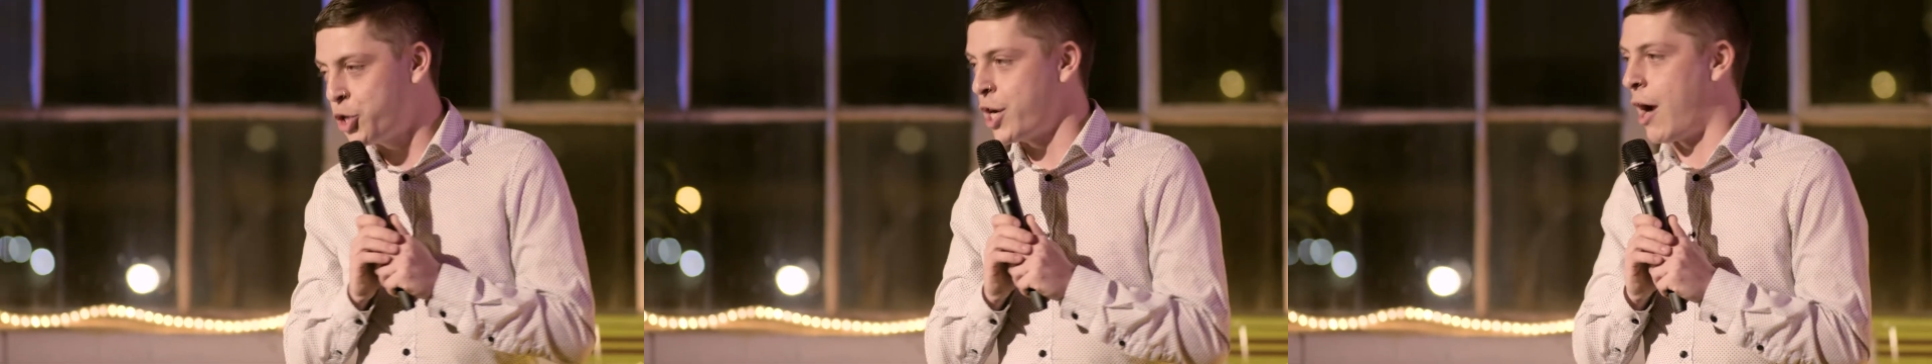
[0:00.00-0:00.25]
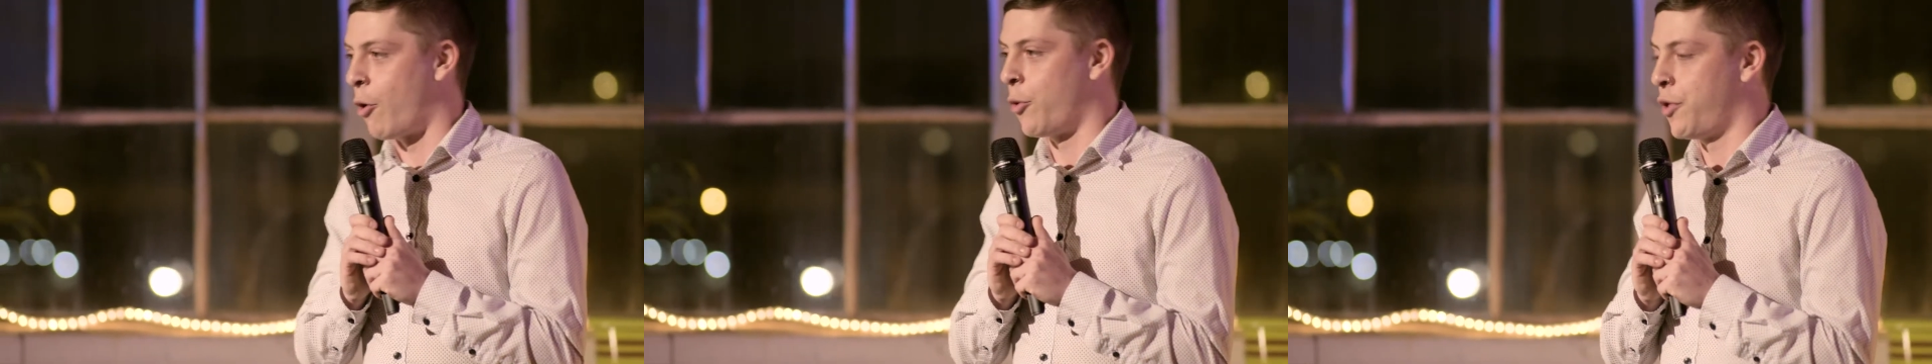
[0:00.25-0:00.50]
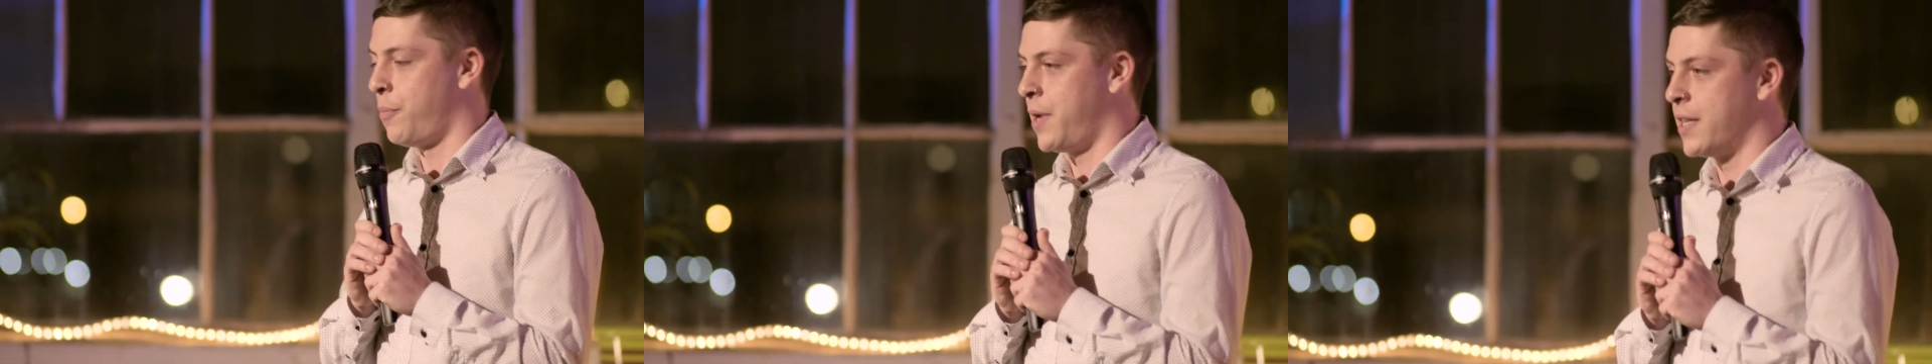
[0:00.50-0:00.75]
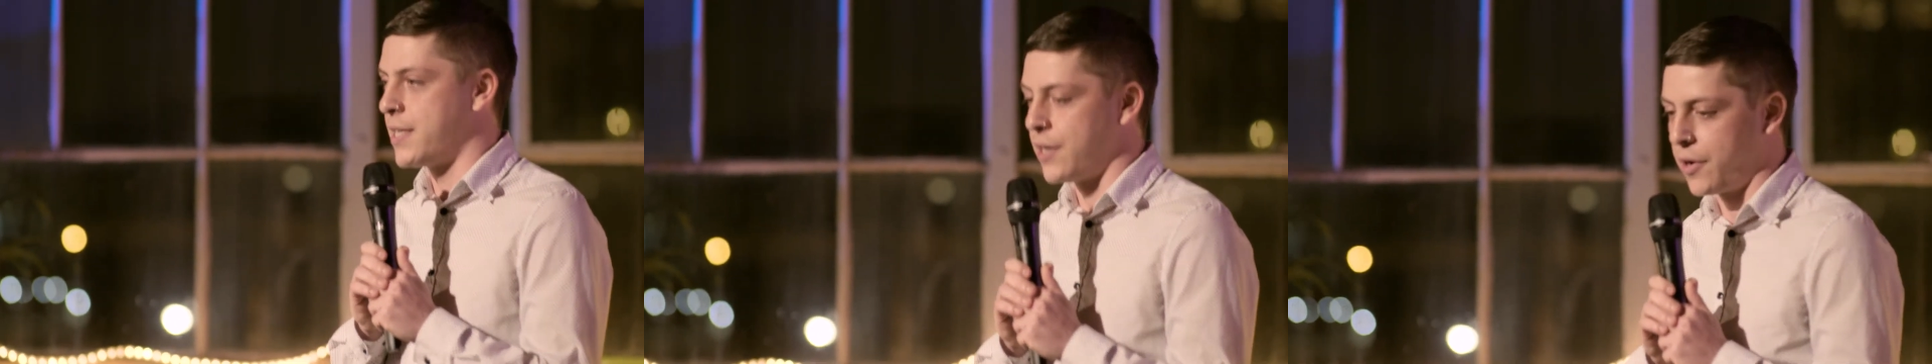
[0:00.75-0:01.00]
shower with
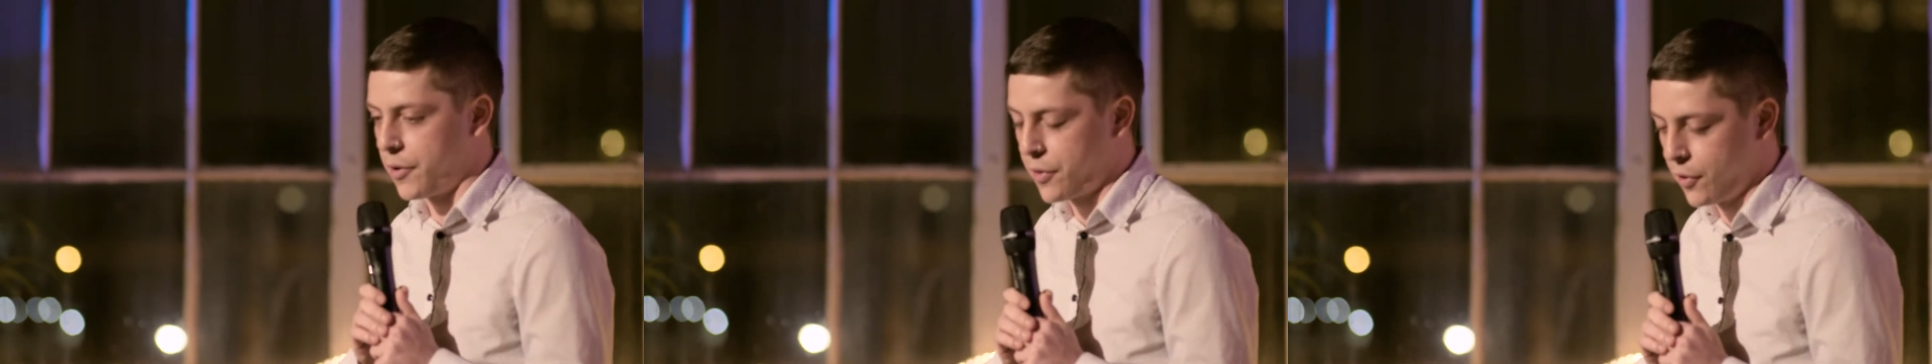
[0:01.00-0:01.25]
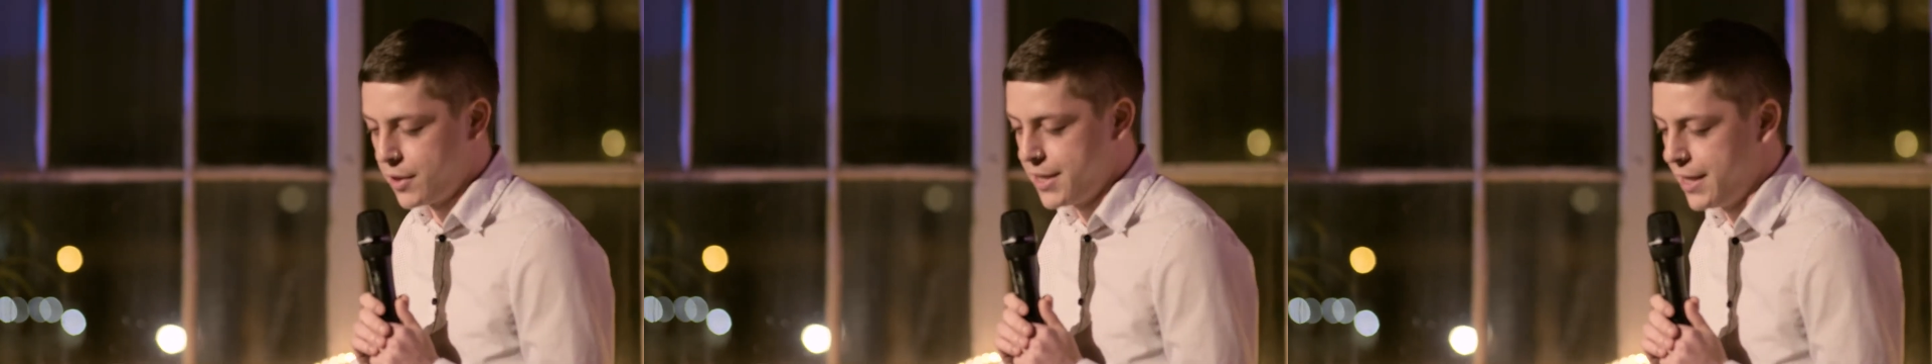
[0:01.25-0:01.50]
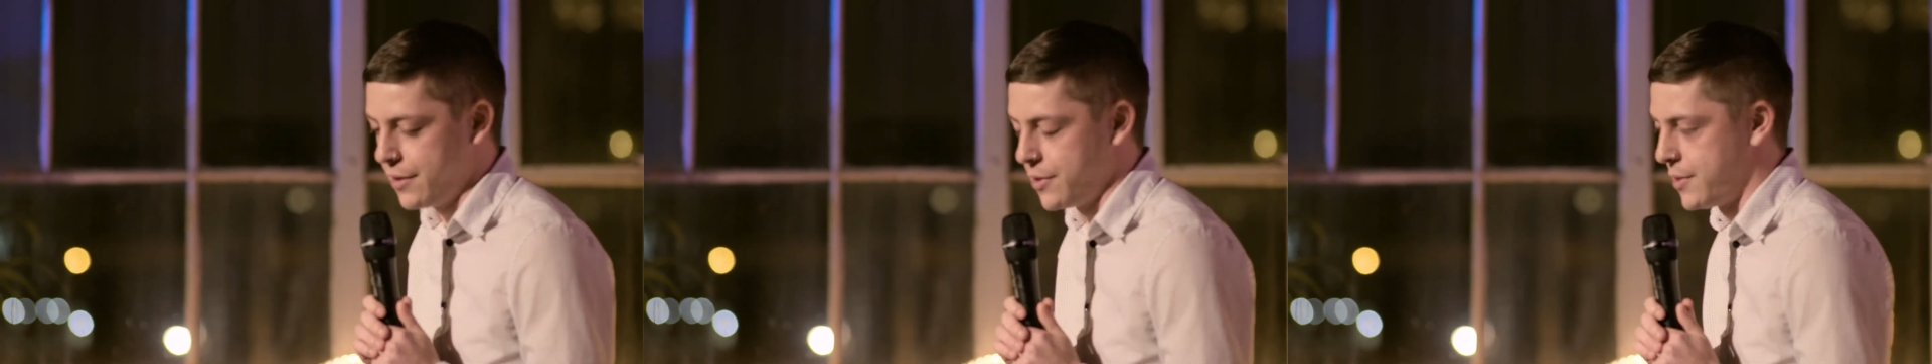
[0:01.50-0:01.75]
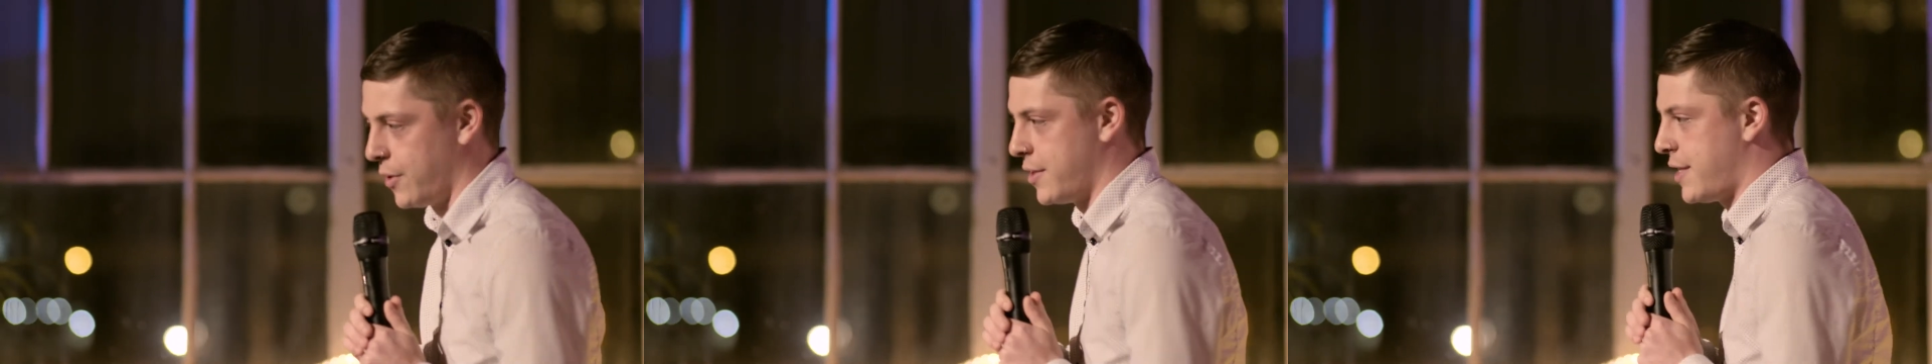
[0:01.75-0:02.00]
me until you're 13
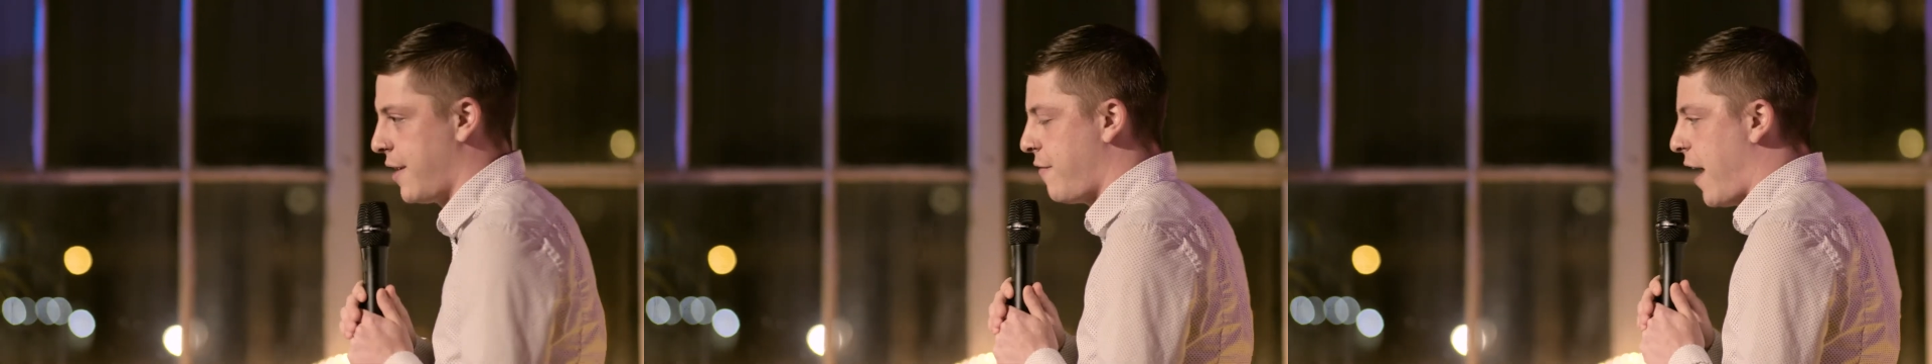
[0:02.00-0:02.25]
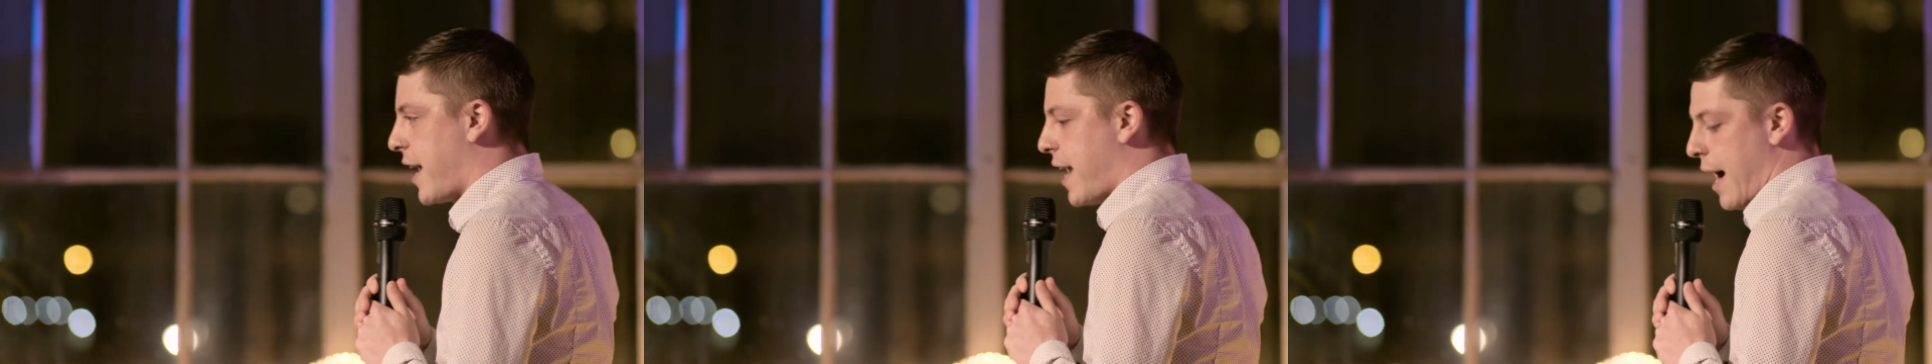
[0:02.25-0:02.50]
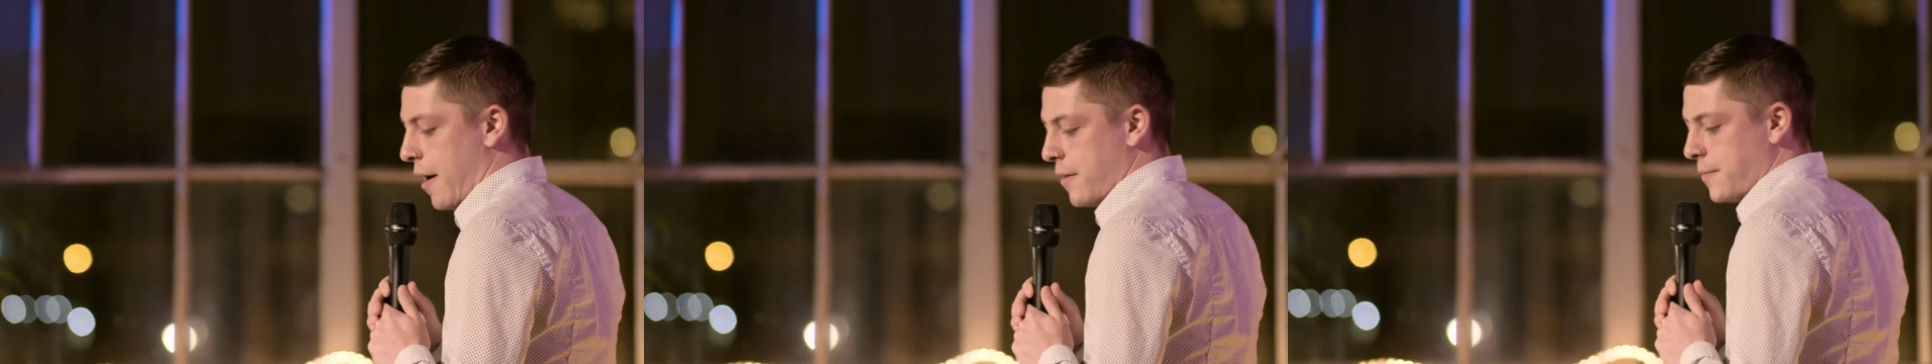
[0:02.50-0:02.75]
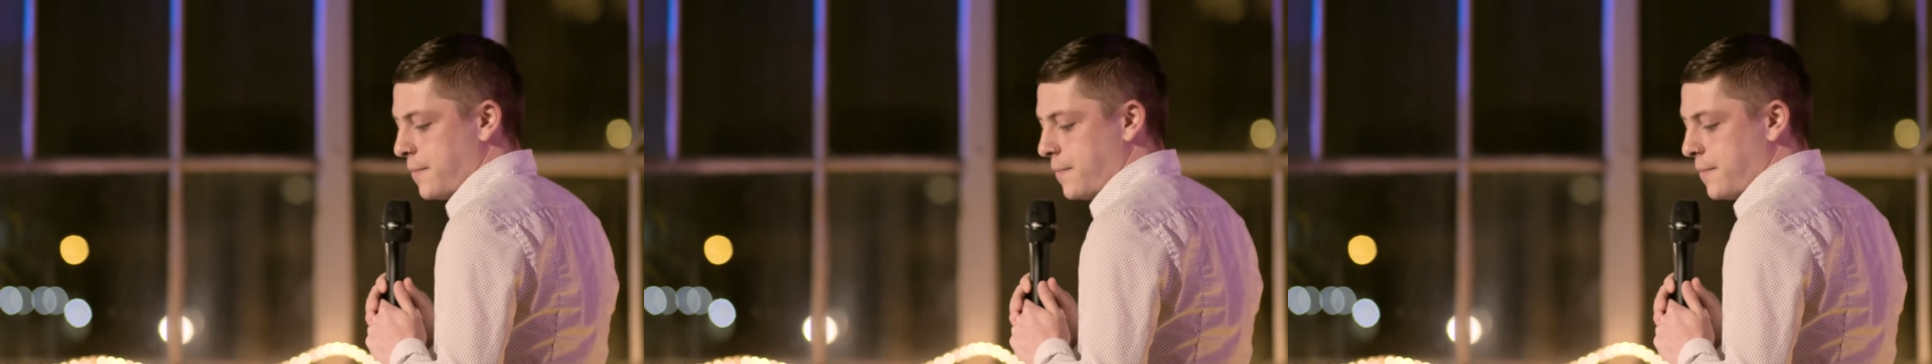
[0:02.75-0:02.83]
years old. See if I care.